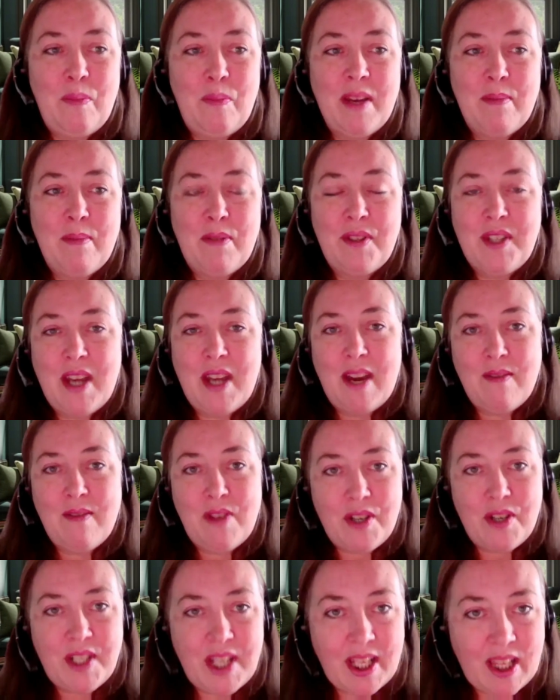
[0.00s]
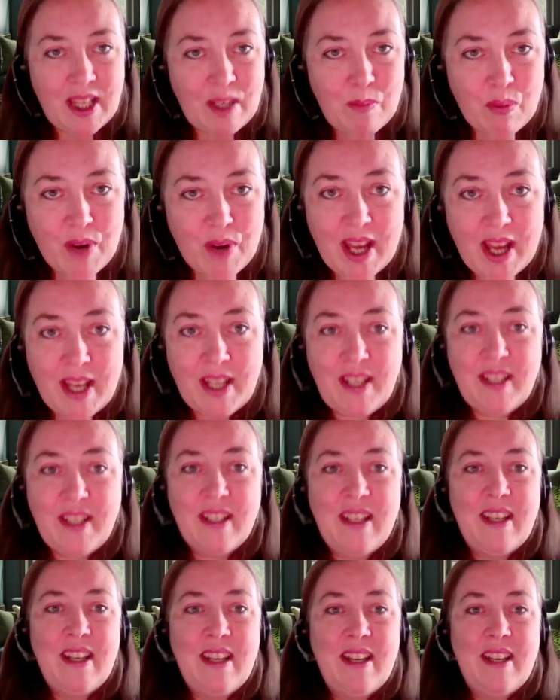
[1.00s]
be able to have their daily bread
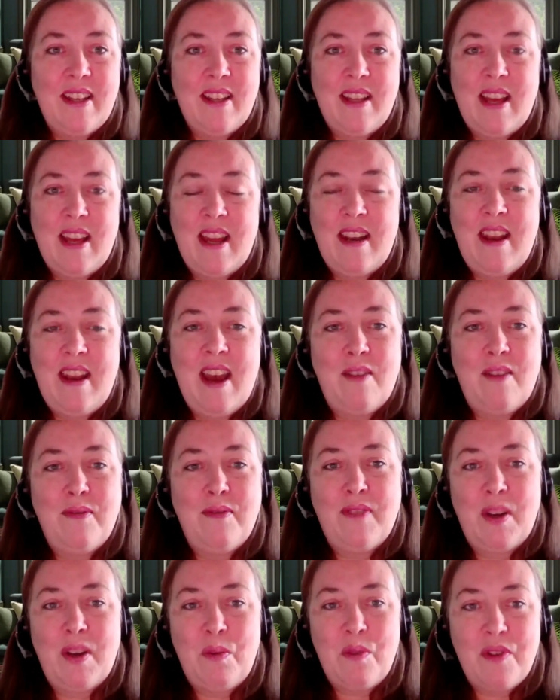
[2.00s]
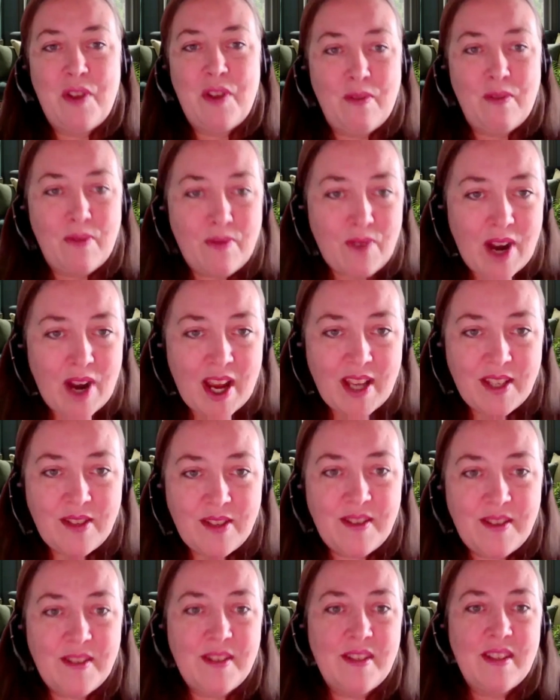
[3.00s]
and have fun with their
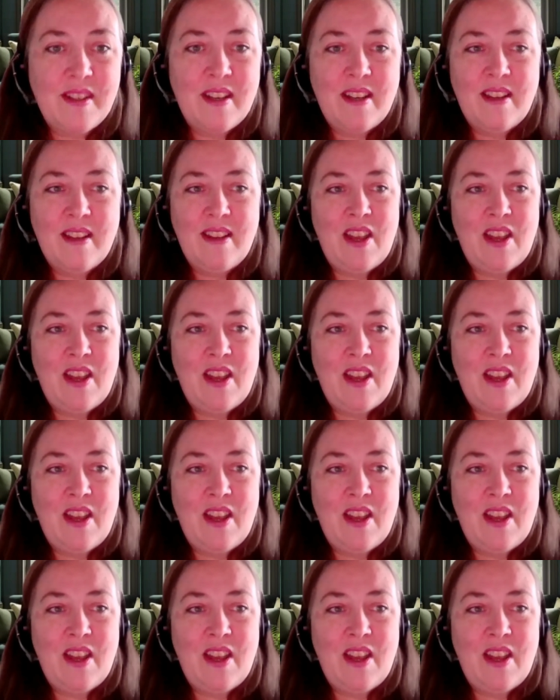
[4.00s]
friends.